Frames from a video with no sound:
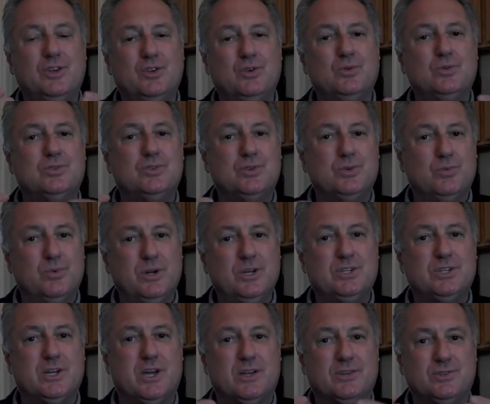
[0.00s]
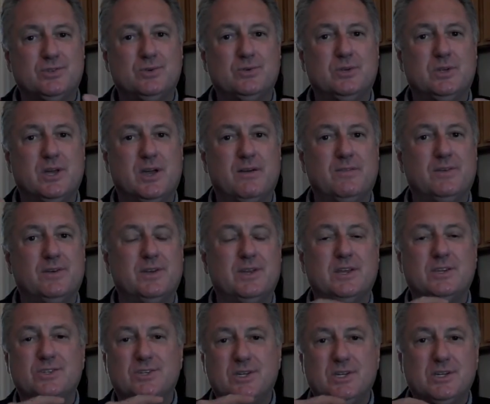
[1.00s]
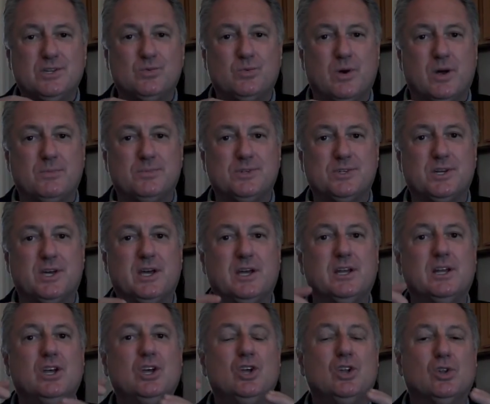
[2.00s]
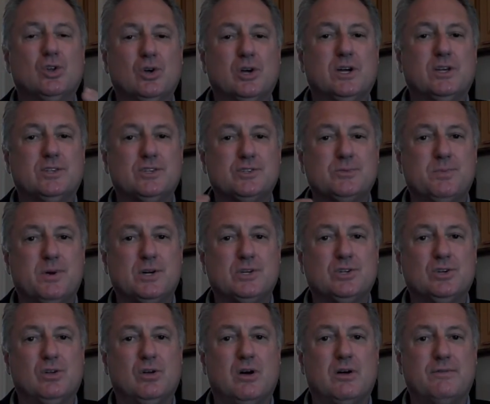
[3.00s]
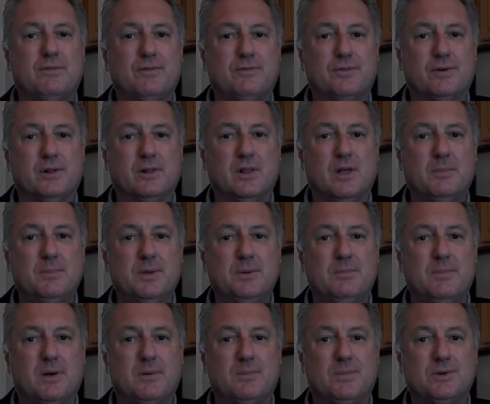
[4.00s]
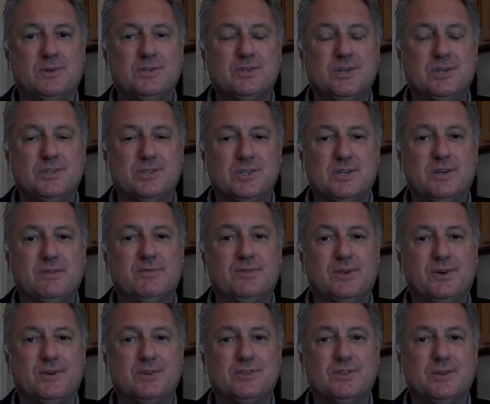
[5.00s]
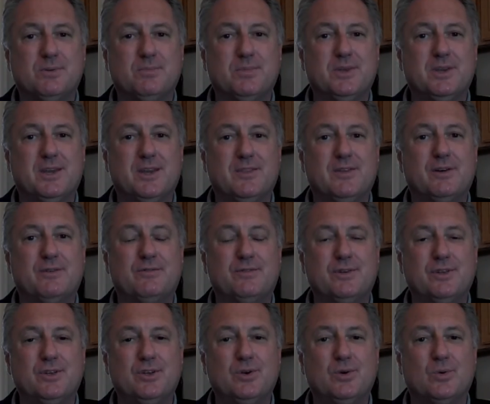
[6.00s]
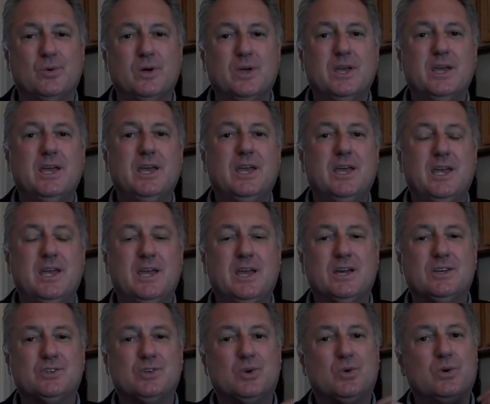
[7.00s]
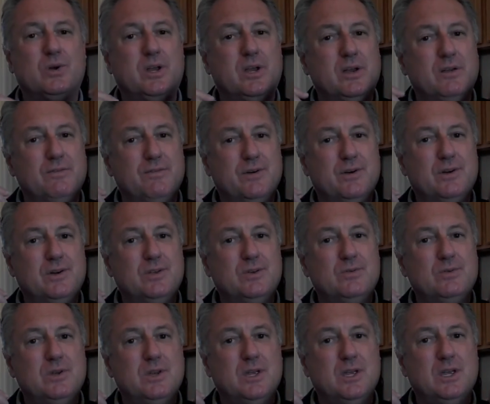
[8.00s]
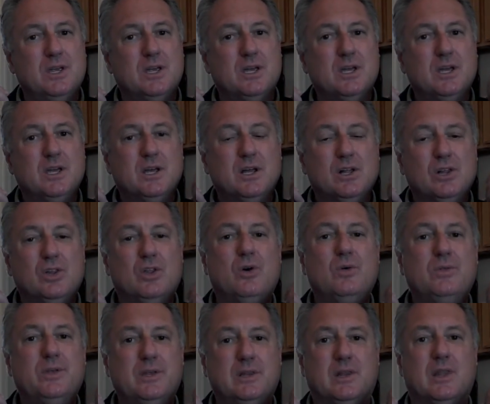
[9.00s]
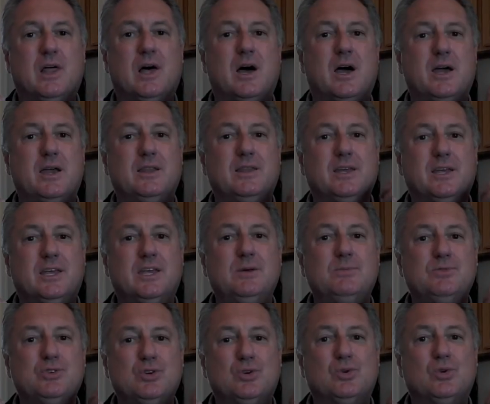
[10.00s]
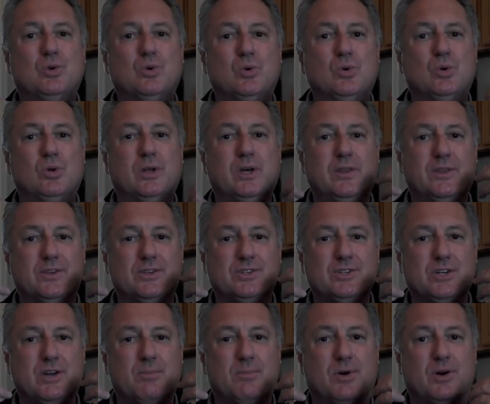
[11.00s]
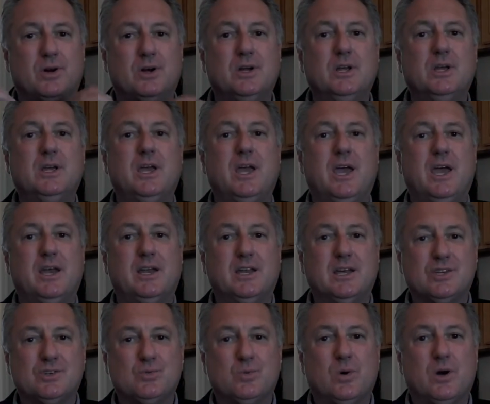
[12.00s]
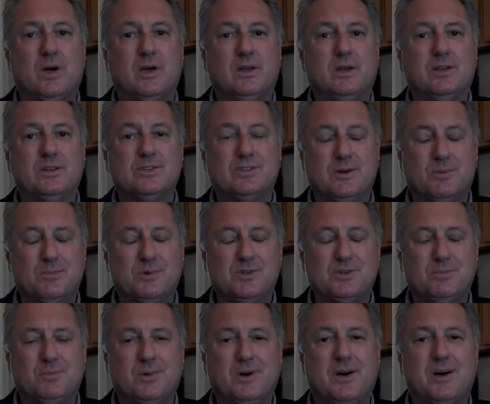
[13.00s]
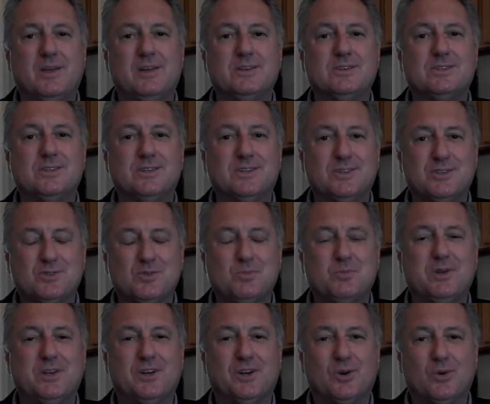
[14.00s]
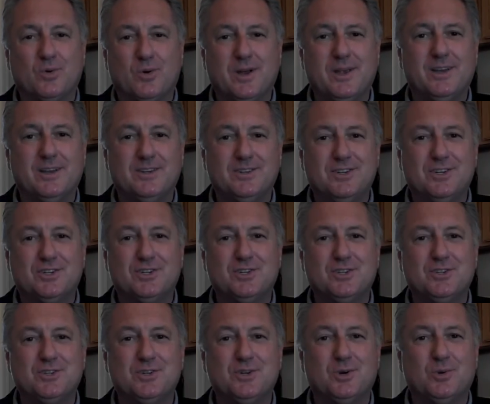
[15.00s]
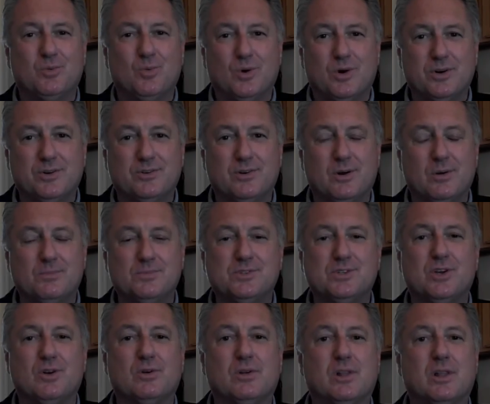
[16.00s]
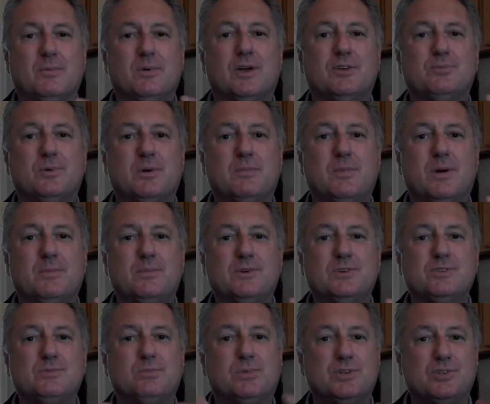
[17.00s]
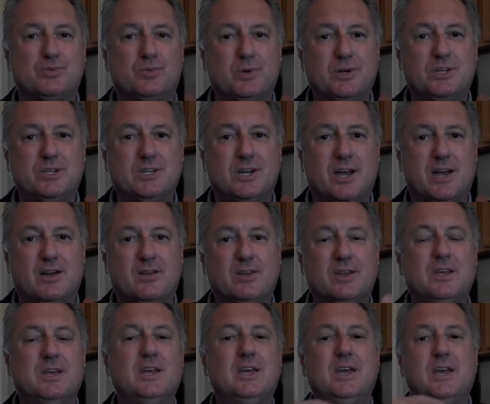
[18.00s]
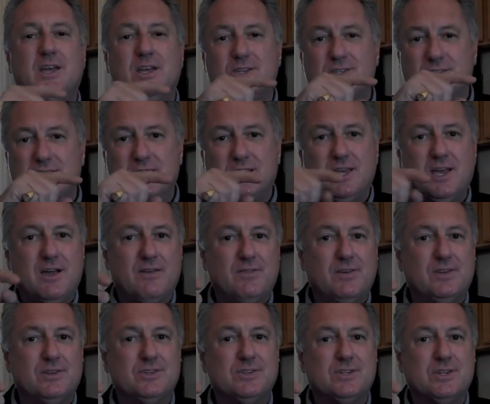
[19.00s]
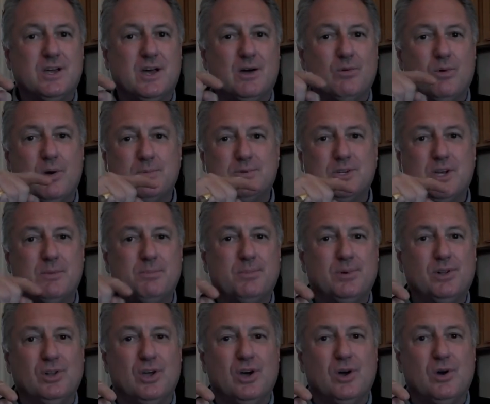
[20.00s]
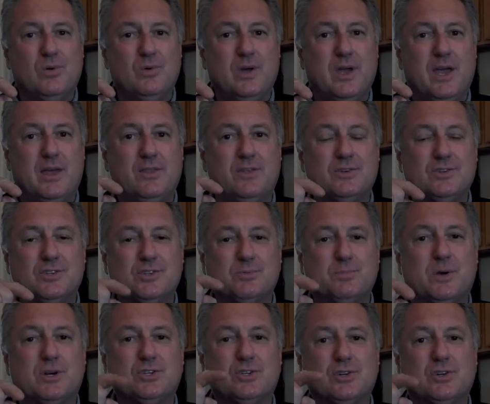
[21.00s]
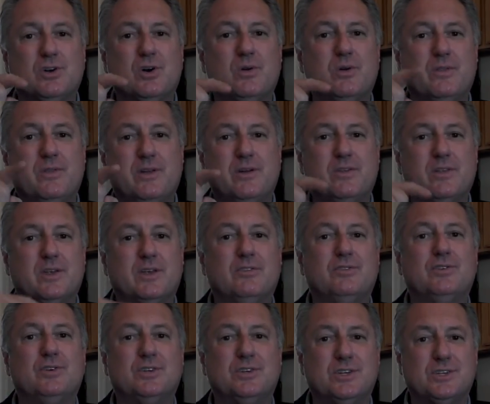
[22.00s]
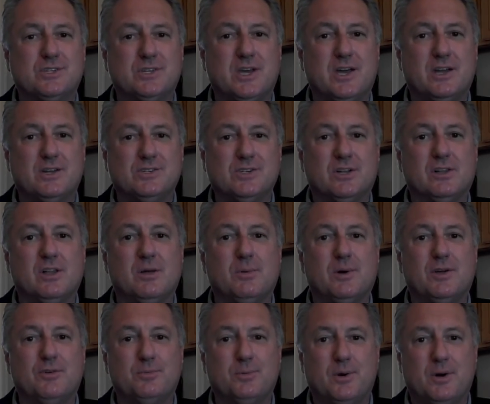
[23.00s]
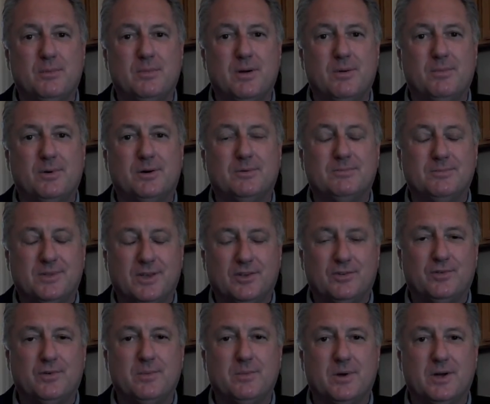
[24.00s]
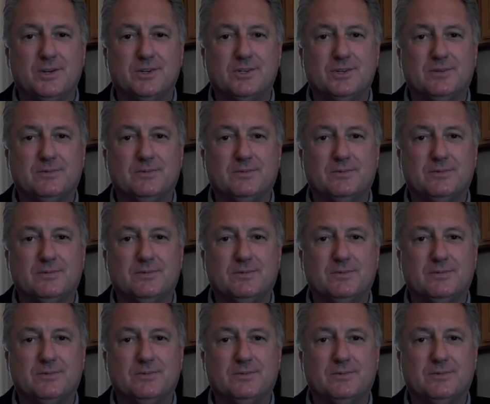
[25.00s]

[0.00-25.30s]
you to reach out to Kevin, see his website, look at the special offer for Club E members, and see if there's something in there for you. He has created a very unique clothing line that keeps you cool in the summer. And guess what? Summer's upon us, and this would be a great addition to your wardrobe. So, Club Entrepreneur members, please reach out. See Kevin's uh, website below, and there's a special code in there that gives you a discount as a Club Entrepreneur member. Thanks very much.